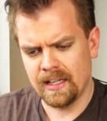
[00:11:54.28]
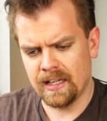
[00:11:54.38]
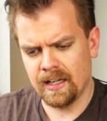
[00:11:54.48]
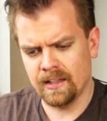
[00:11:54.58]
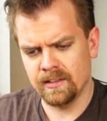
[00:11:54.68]

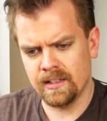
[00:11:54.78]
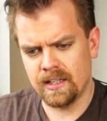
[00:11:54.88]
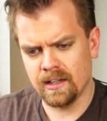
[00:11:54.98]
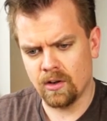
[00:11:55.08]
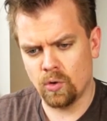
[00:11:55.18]
and
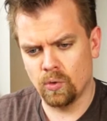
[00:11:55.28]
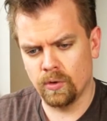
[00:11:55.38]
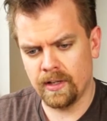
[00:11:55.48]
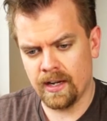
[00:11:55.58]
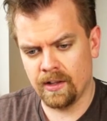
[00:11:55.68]
it
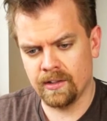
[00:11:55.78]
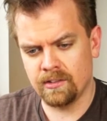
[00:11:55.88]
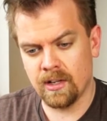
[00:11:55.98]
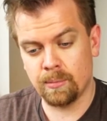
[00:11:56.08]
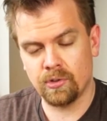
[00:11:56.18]
held the
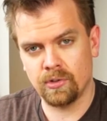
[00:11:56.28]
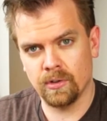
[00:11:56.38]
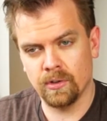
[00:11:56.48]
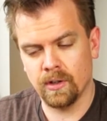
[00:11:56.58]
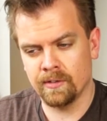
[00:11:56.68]

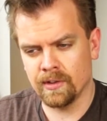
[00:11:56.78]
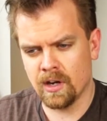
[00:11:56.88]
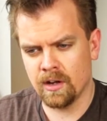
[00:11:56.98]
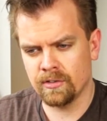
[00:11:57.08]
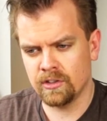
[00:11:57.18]
temperature of the
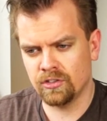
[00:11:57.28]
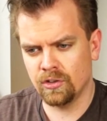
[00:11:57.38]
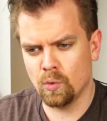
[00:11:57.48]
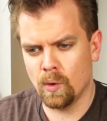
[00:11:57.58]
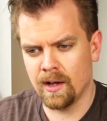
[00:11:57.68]
coffee
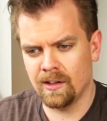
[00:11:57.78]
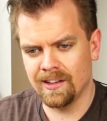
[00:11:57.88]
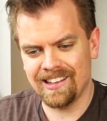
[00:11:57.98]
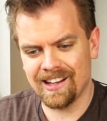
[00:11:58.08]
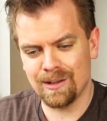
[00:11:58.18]
so well,
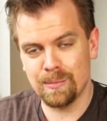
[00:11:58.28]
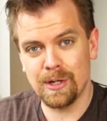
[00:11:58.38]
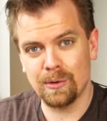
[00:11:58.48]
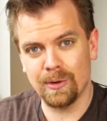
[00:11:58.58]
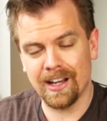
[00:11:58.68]
and that can
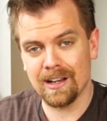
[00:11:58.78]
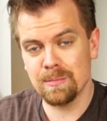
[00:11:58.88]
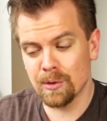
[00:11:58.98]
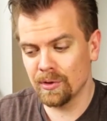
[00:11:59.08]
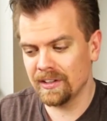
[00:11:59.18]
be
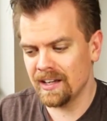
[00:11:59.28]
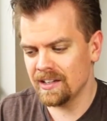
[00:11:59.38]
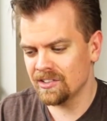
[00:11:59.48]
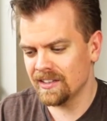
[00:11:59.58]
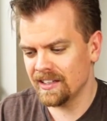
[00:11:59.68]
really
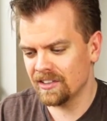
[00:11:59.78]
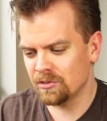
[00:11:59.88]
nice. I think